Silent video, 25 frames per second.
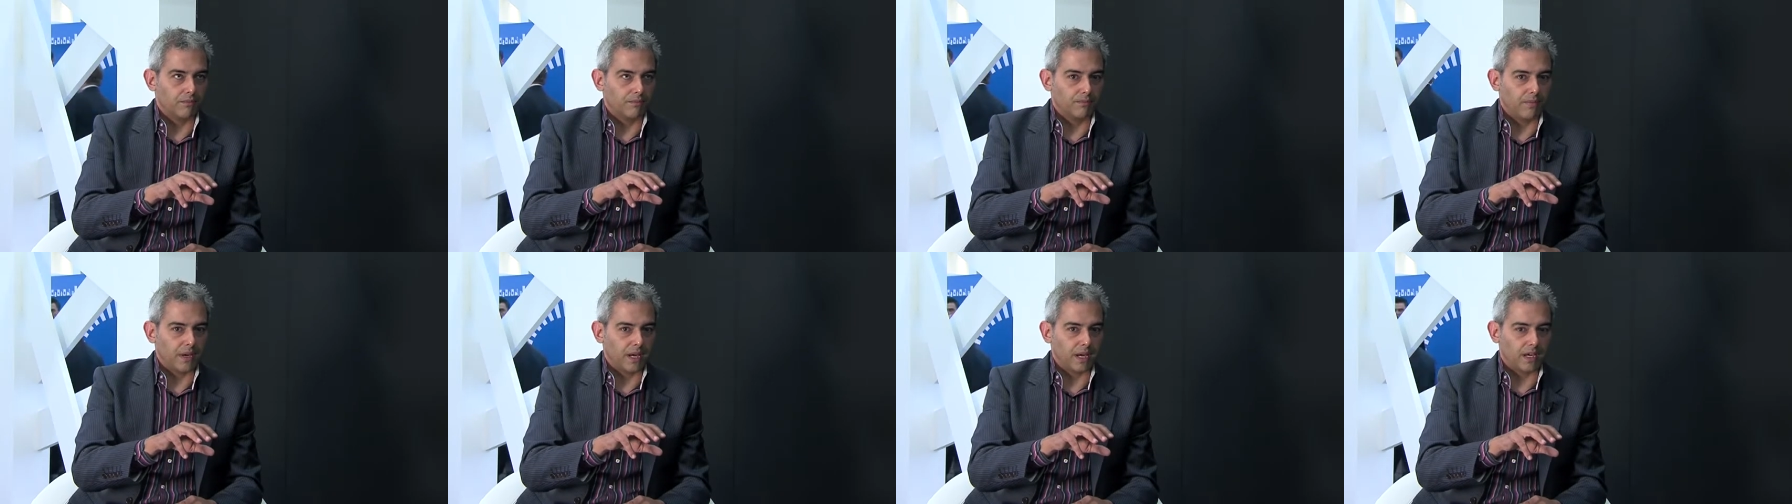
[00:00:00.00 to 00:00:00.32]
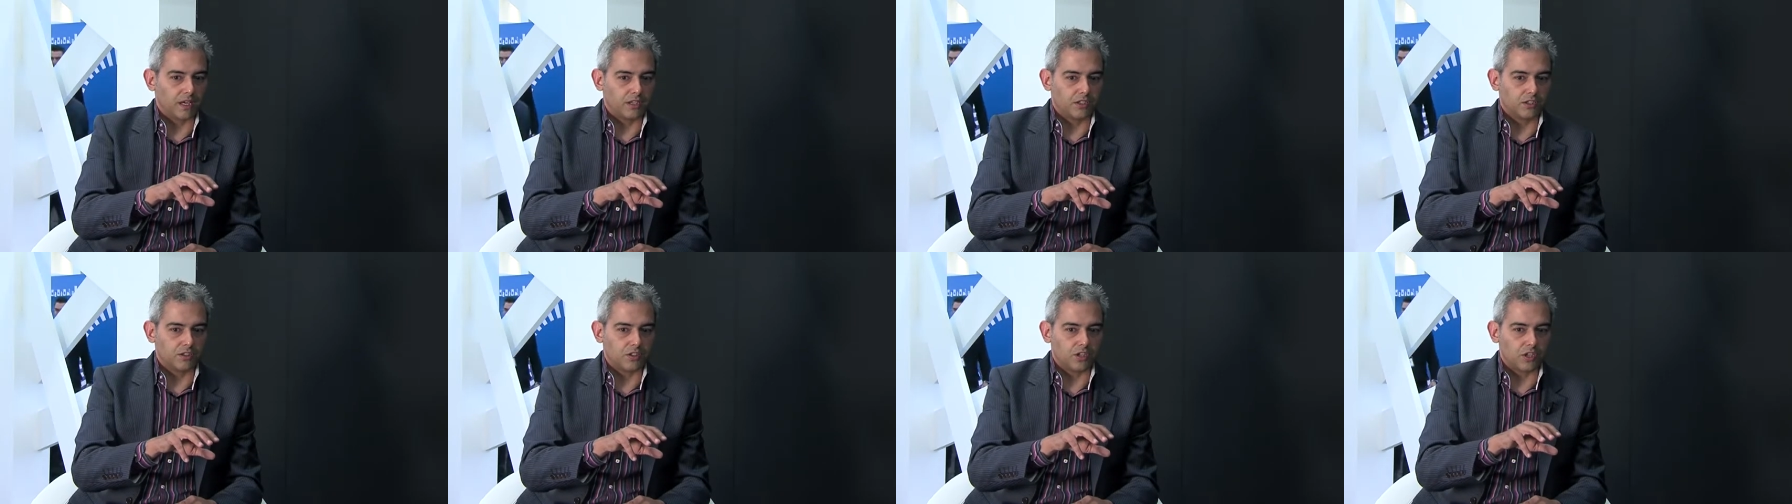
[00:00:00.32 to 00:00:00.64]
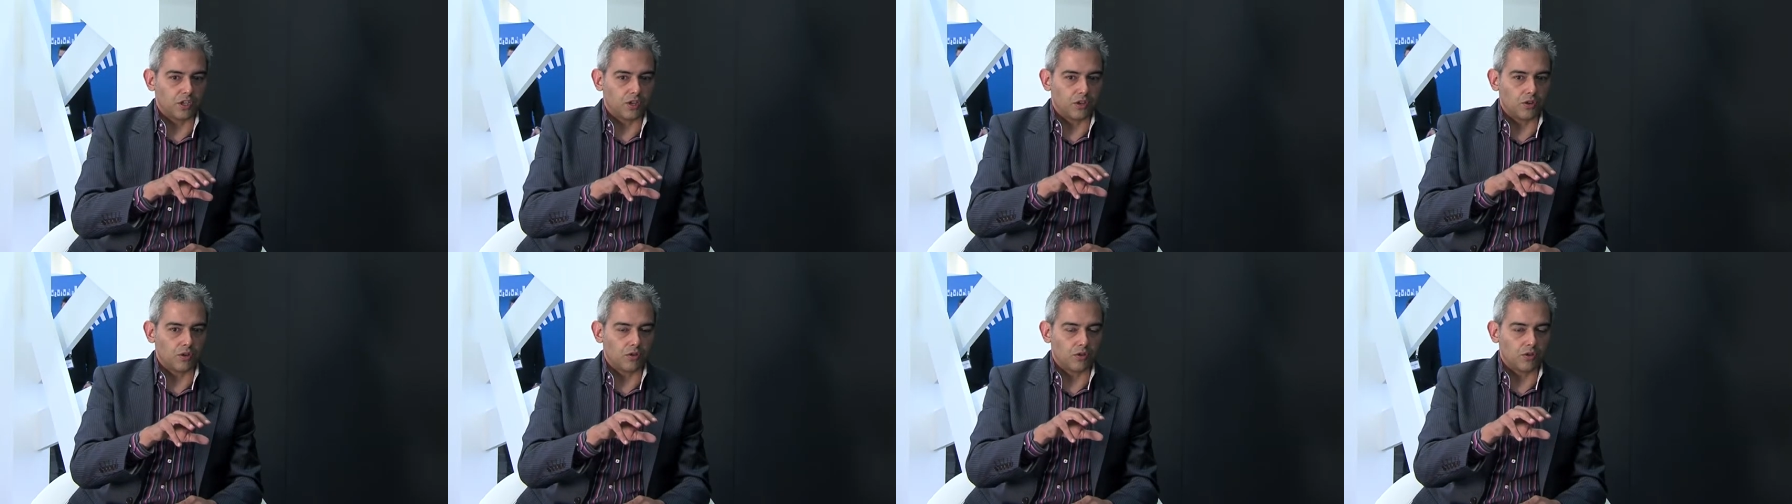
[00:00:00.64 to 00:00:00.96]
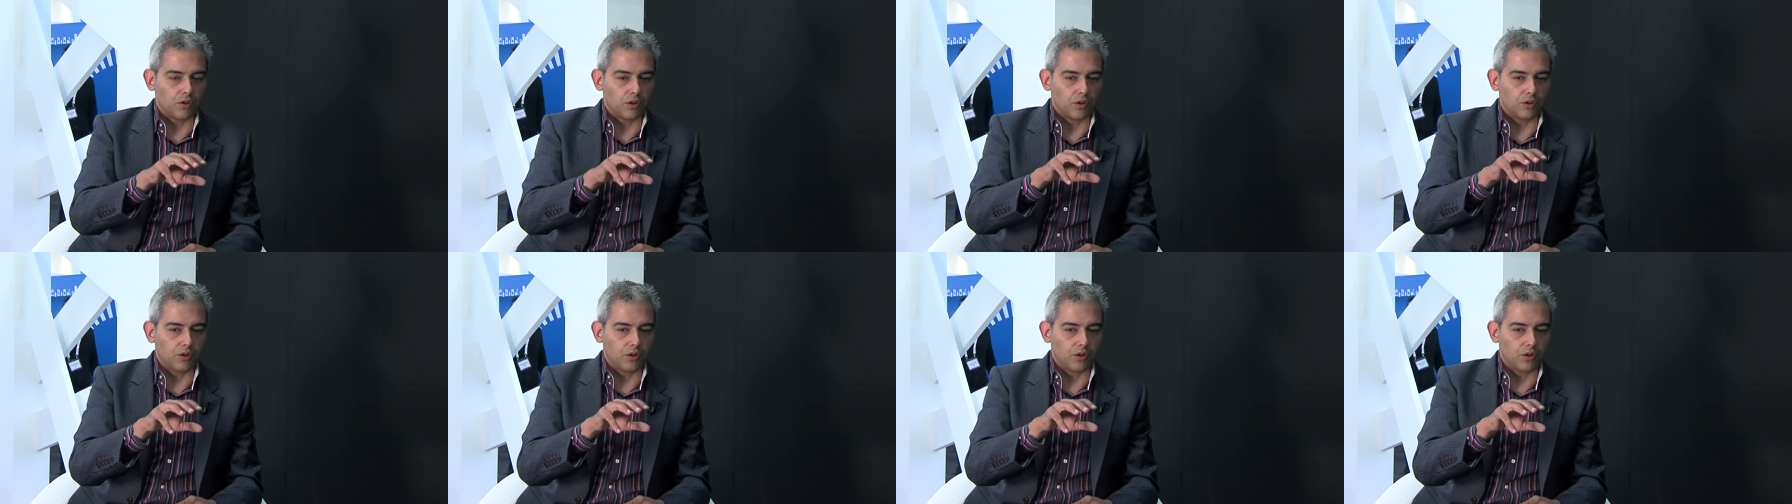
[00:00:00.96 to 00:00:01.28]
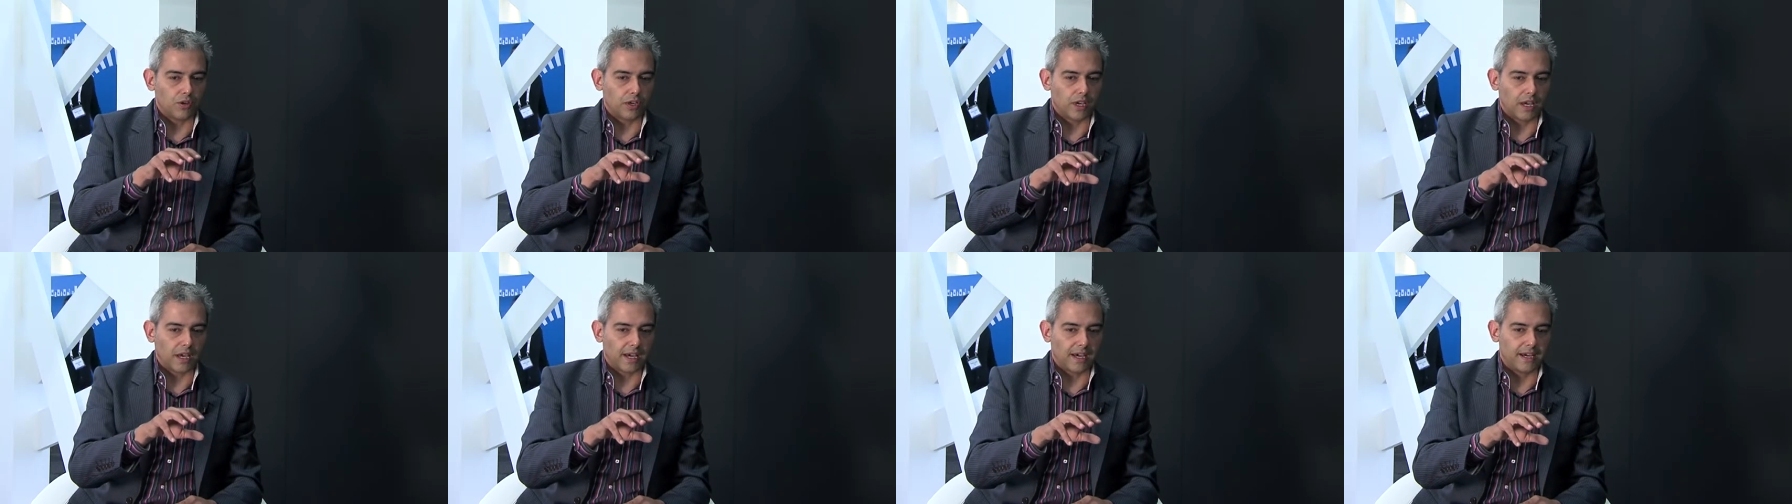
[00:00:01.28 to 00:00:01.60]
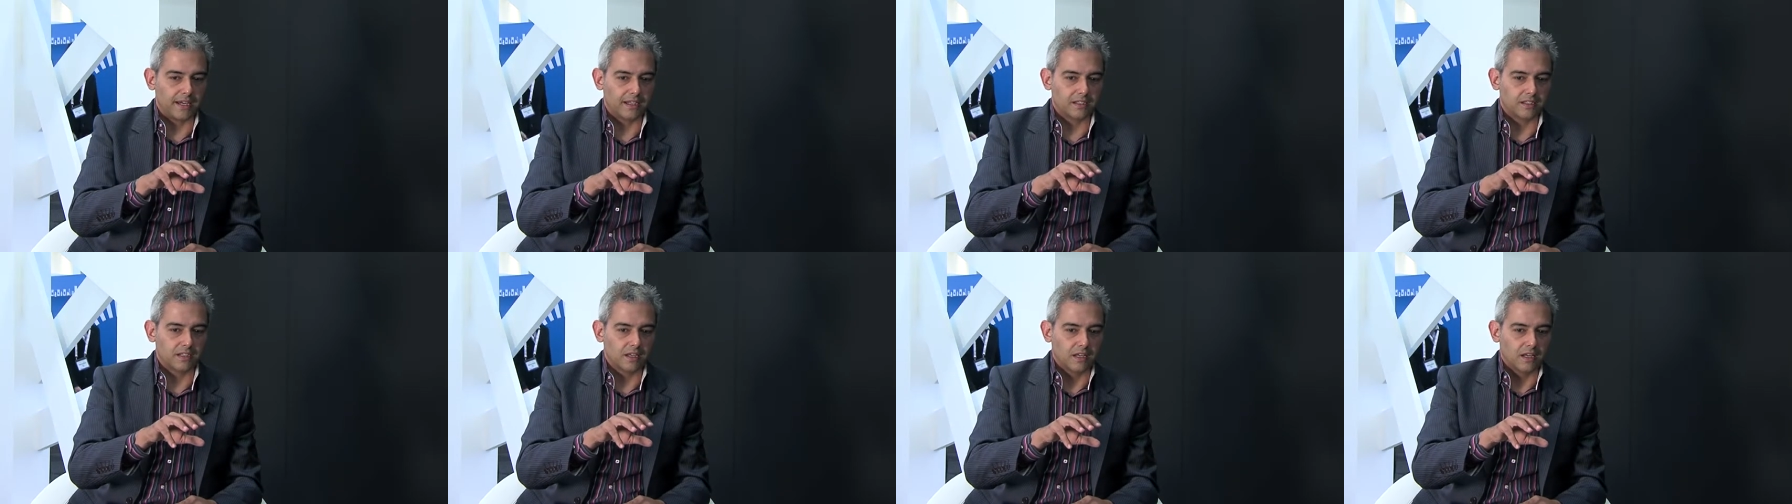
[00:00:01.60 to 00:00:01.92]
makes you look
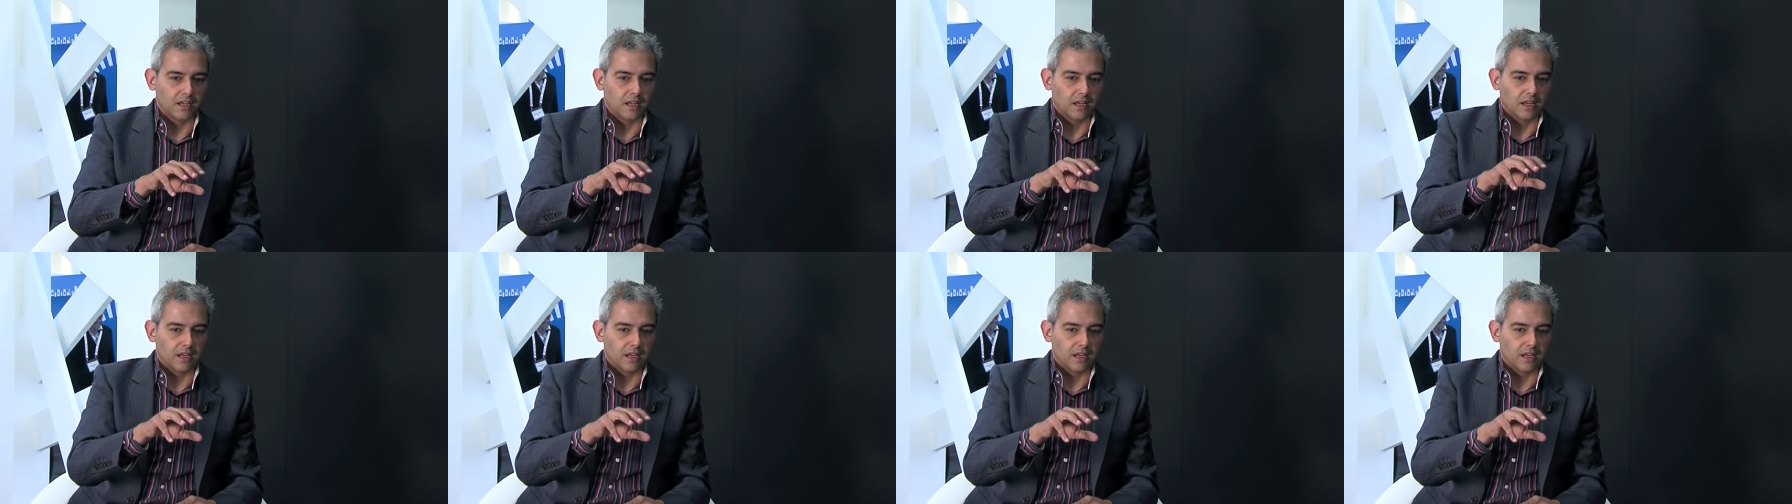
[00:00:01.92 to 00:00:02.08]
at